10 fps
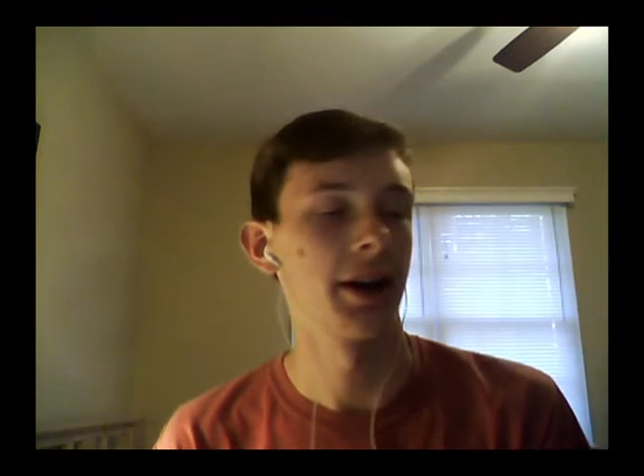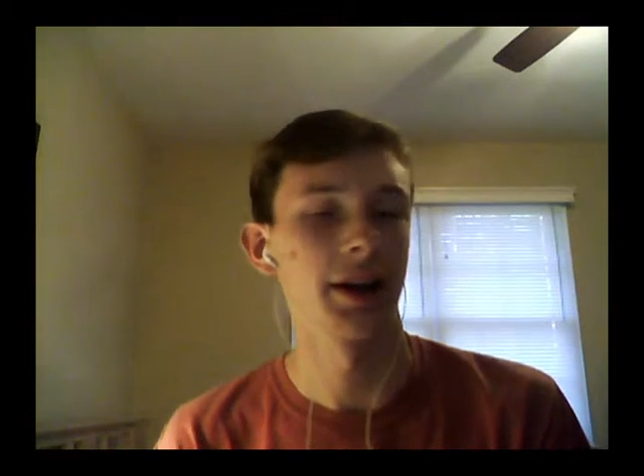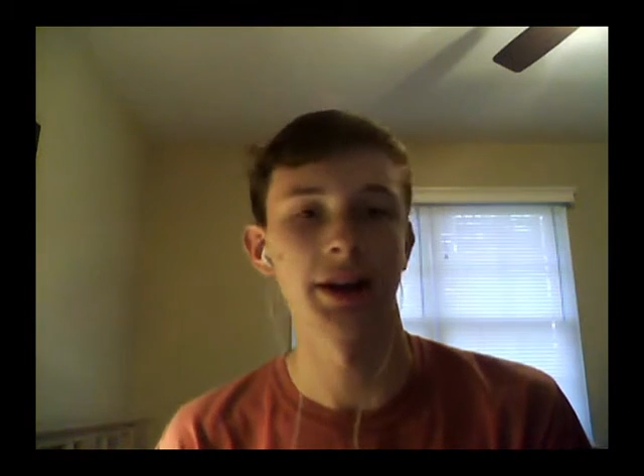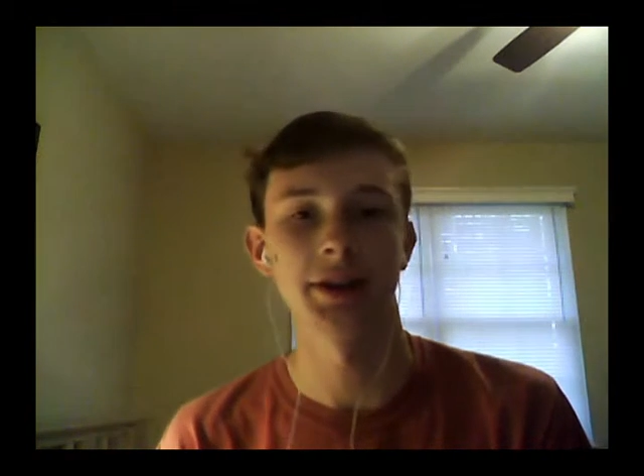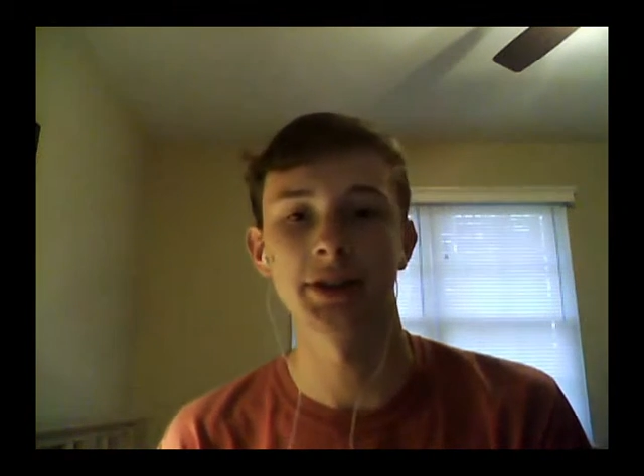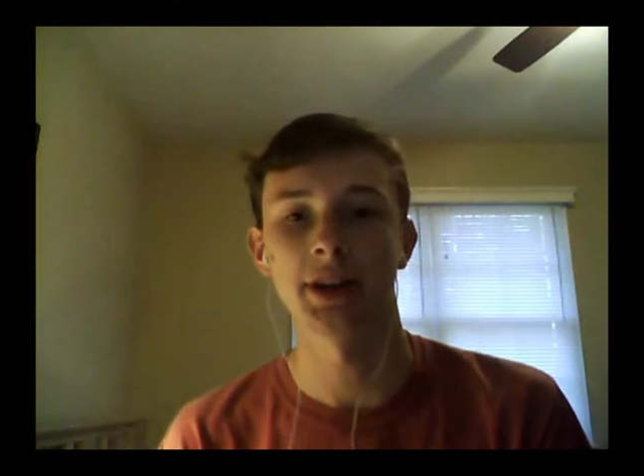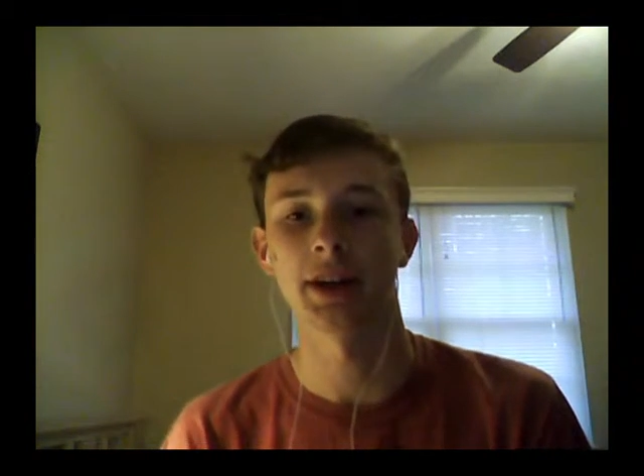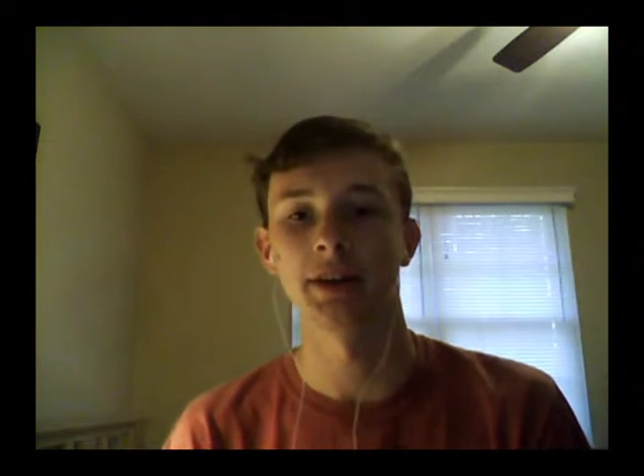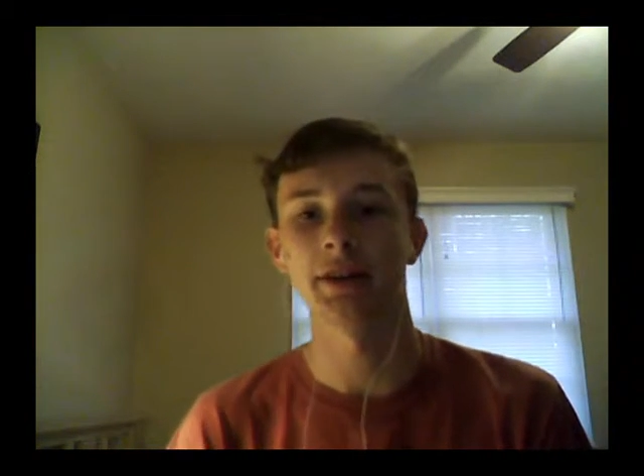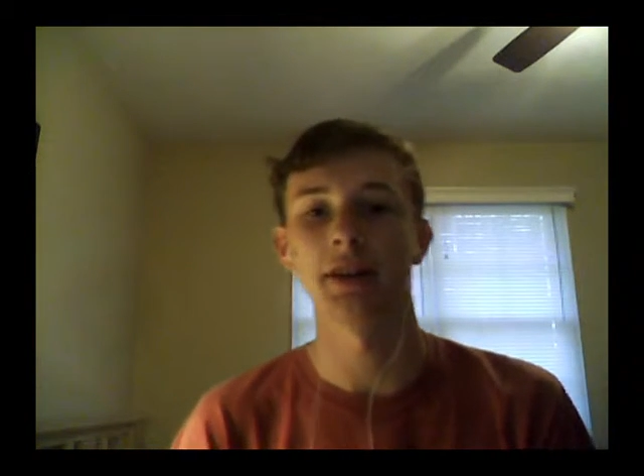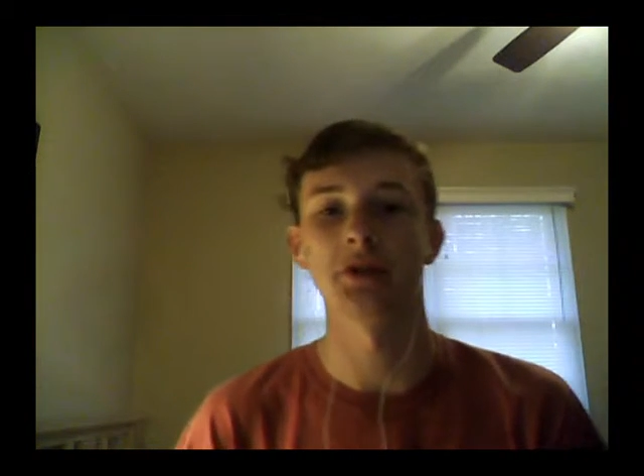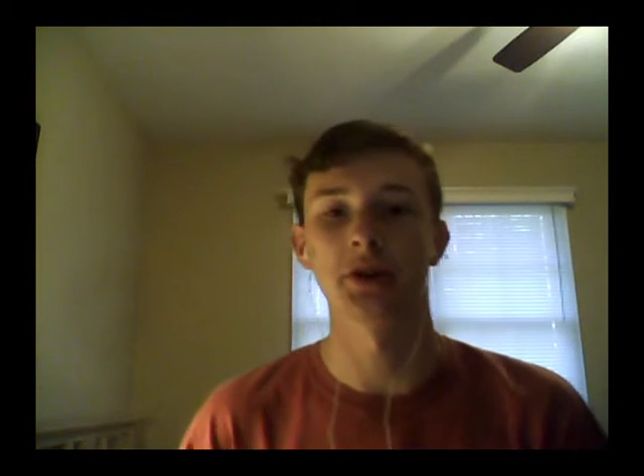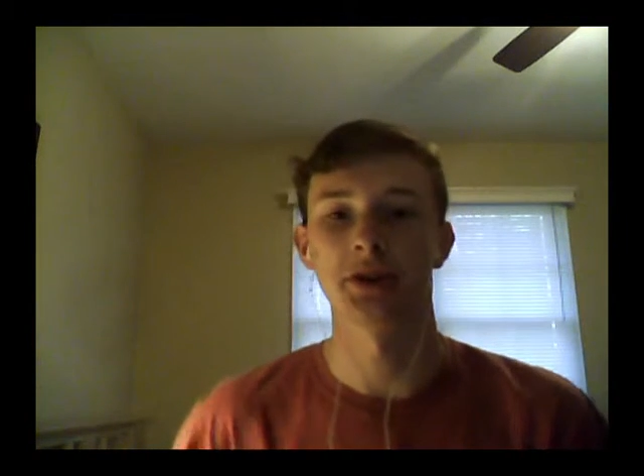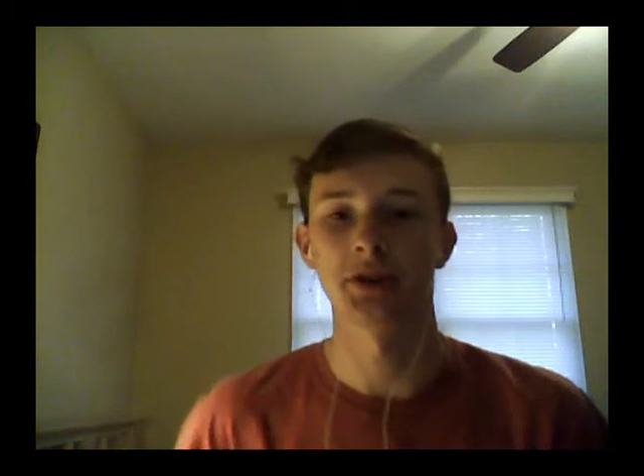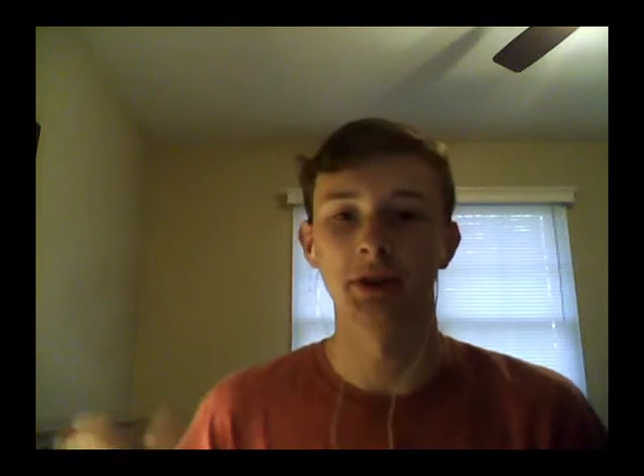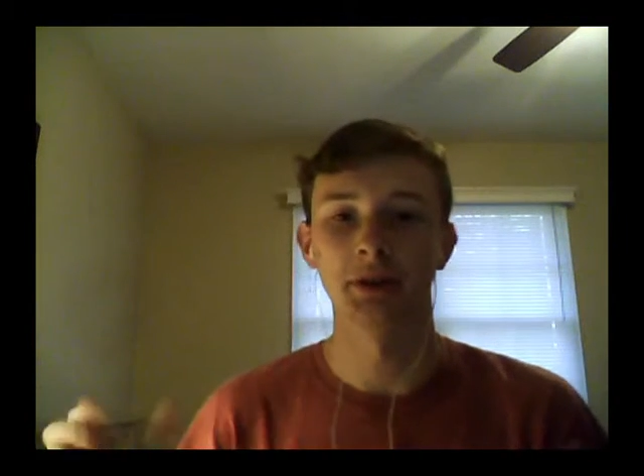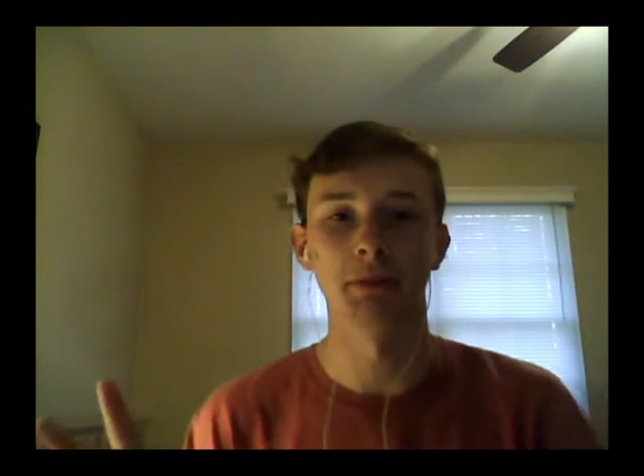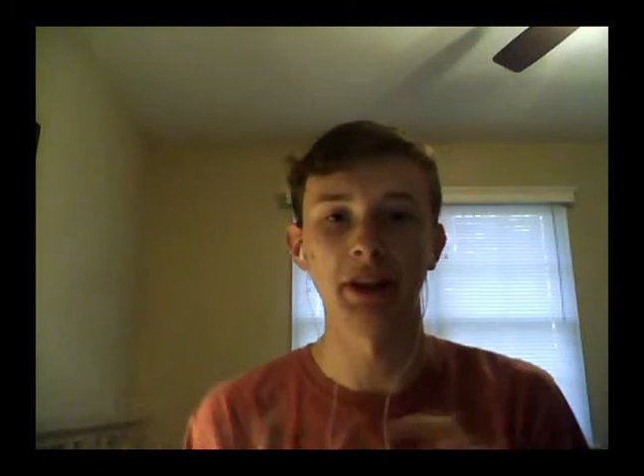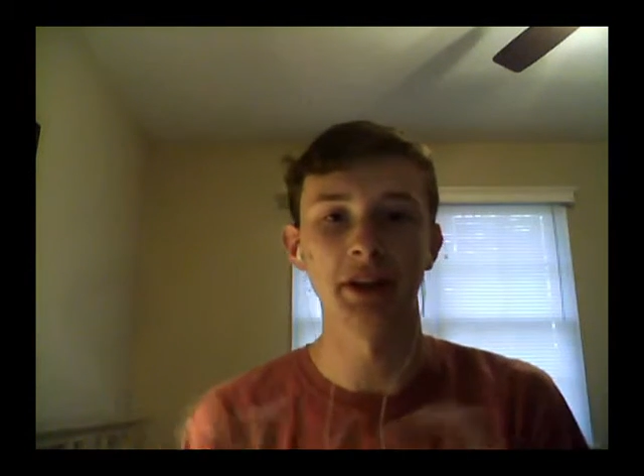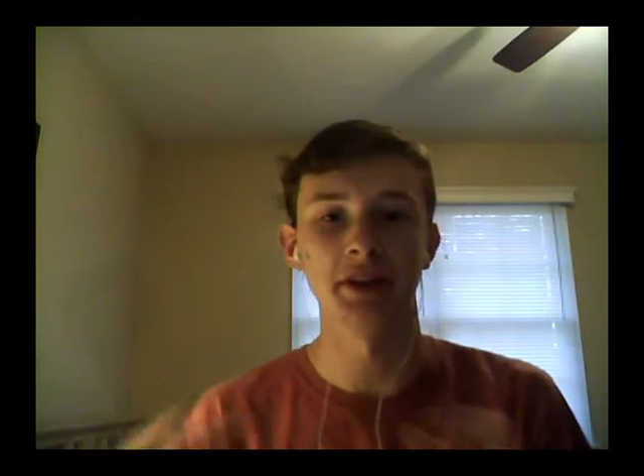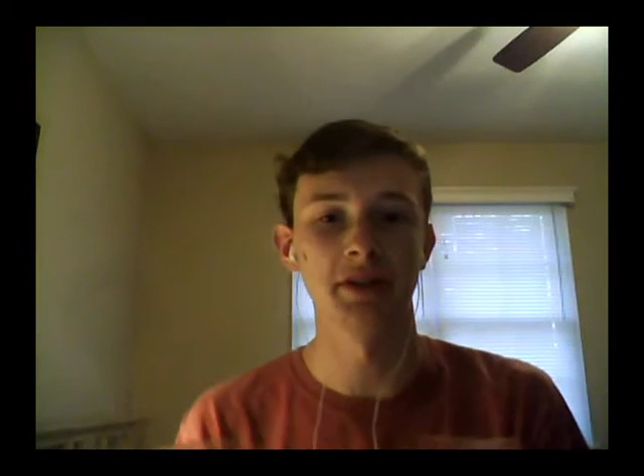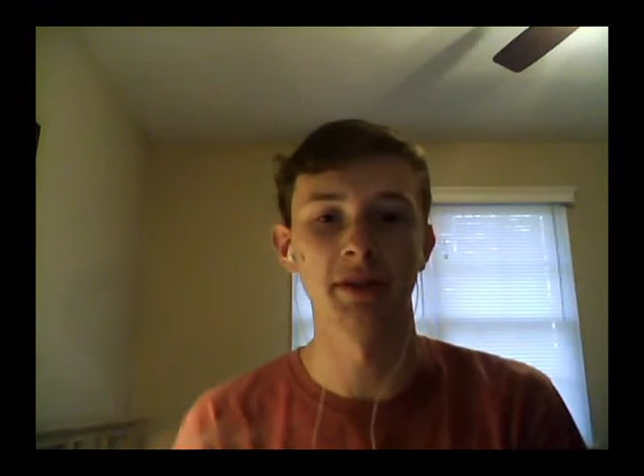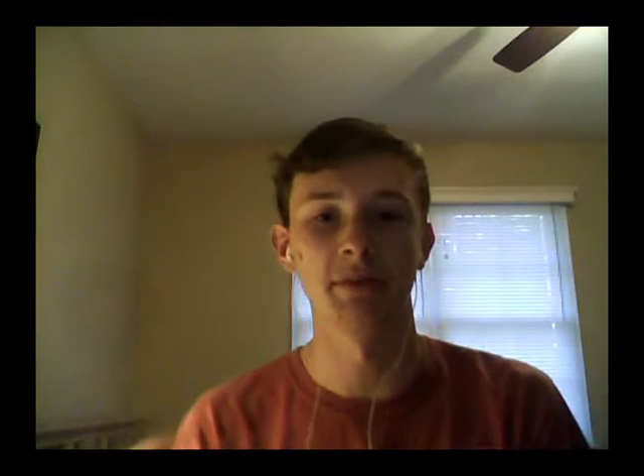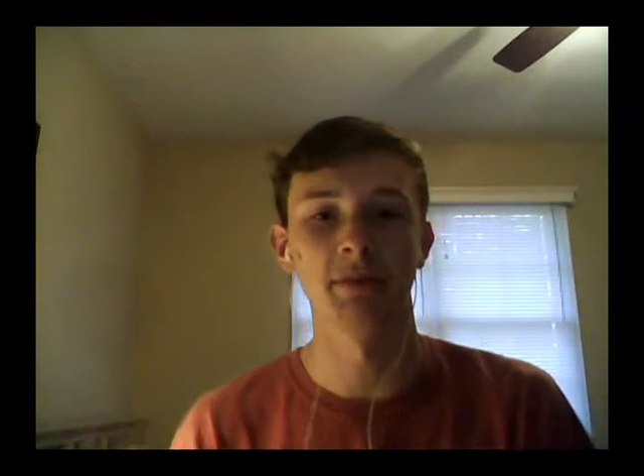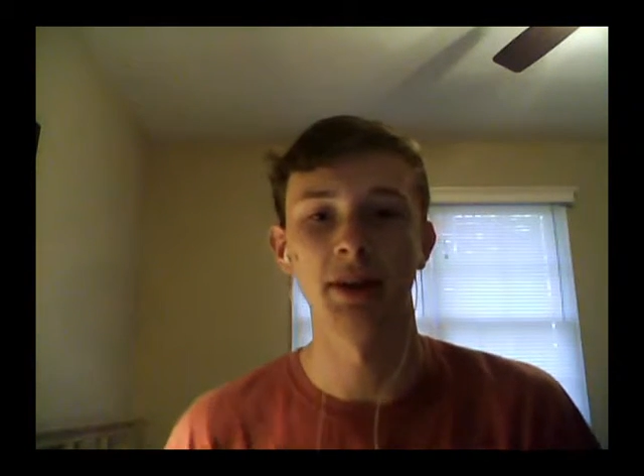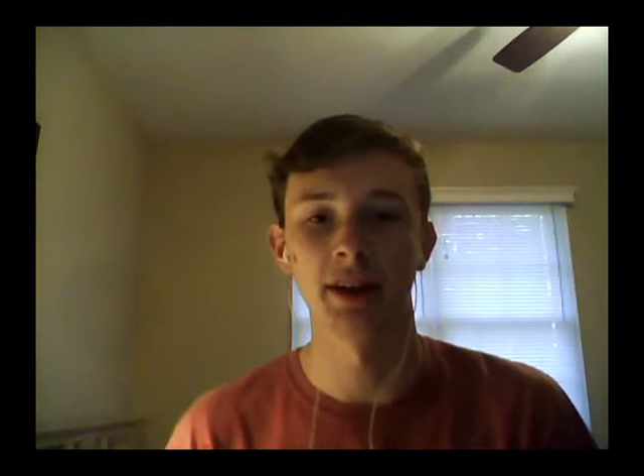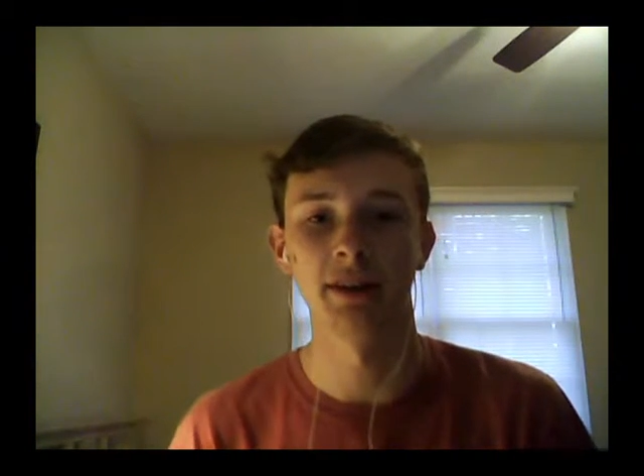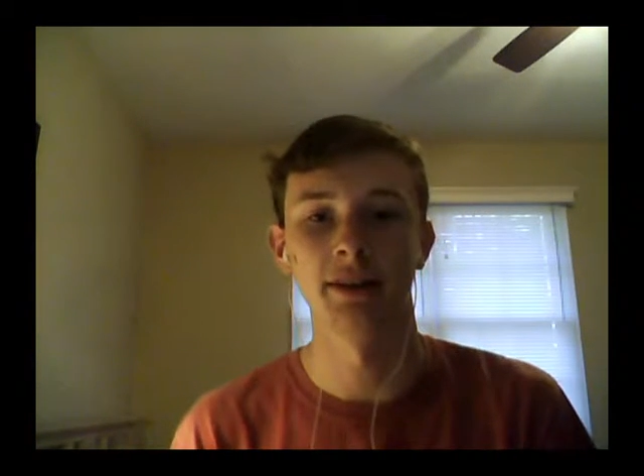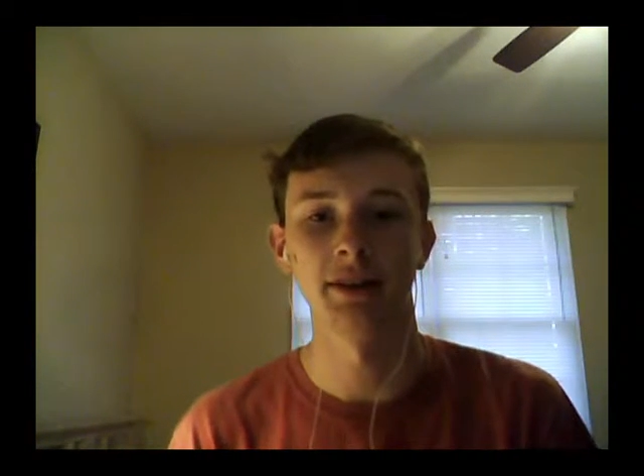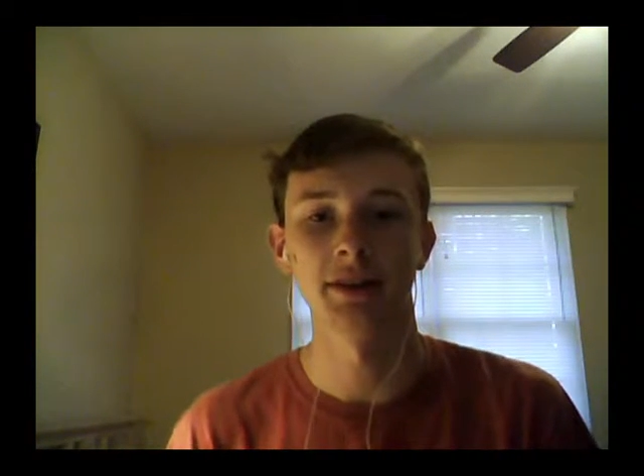I guess, and I've started to blend them and